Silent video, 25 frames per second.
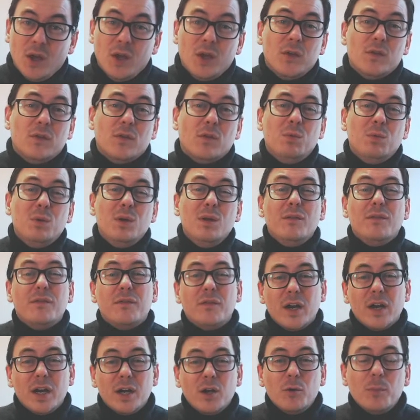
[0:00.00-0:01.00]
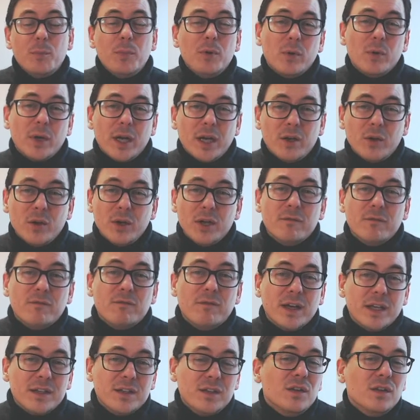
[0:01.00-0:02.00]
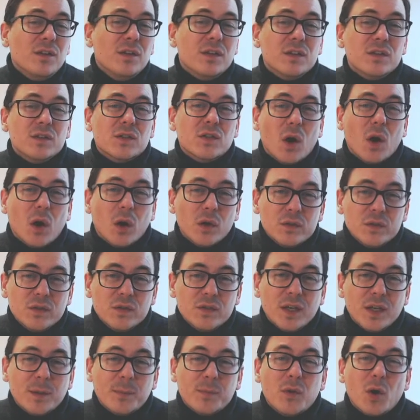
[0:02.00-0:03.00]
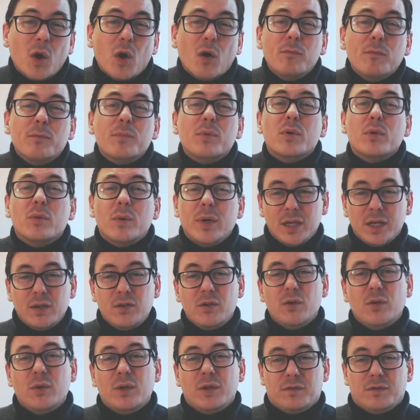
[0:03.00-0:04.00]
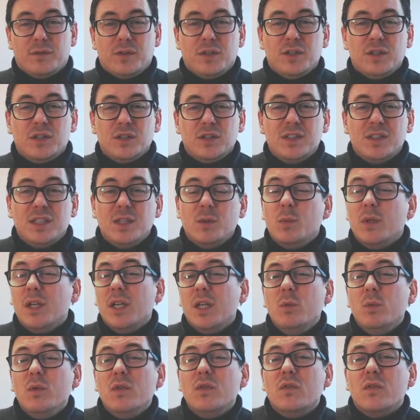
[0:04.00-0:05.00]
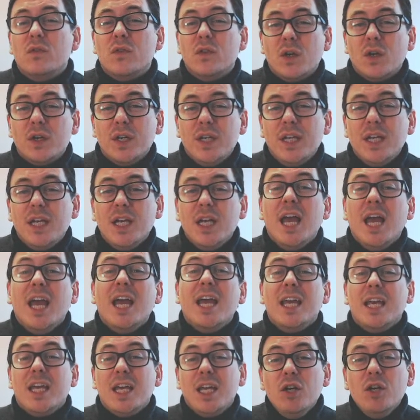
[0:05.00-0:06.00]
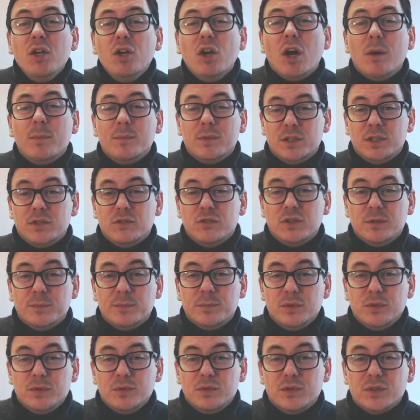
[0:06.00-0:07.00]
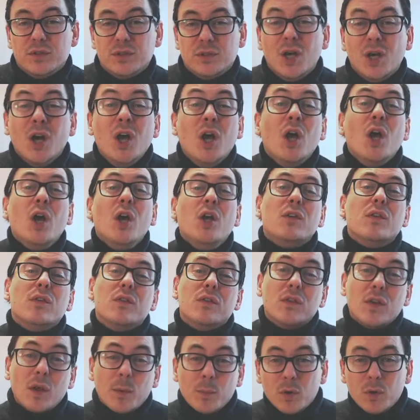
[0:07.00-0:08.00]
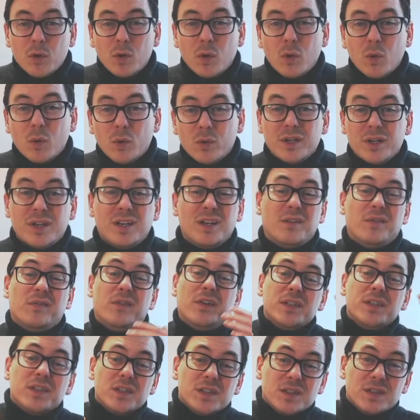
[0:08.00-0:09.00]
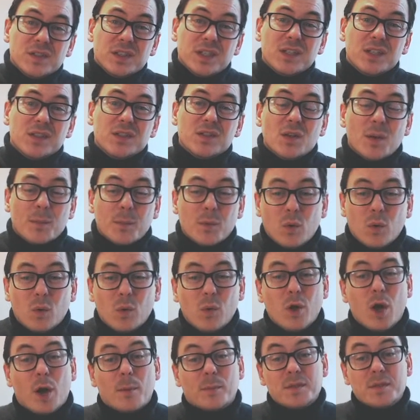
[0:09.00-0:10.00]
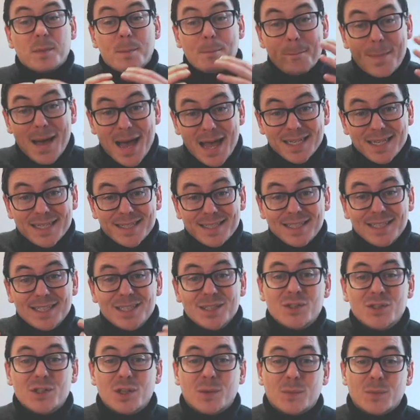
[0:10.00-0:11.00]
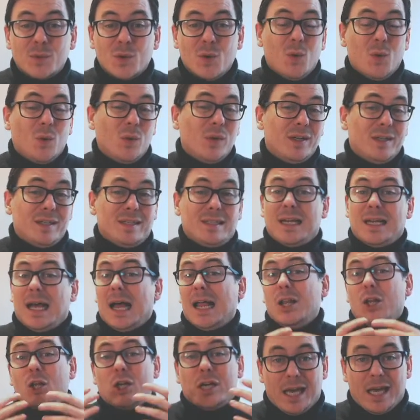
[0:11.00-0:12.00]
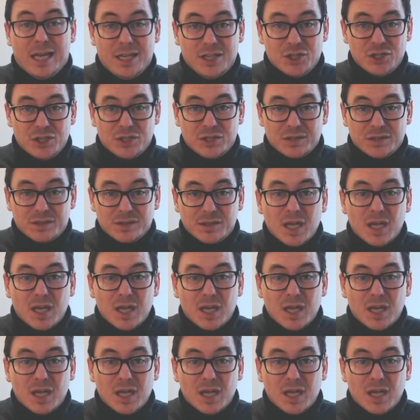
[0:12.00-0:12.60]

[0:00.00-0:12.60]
So Vilfredo Pareto invented this concept of Pareto efficiency when he was studying income distribution. Some call it efficiency, some call it optimality, some call it allocation.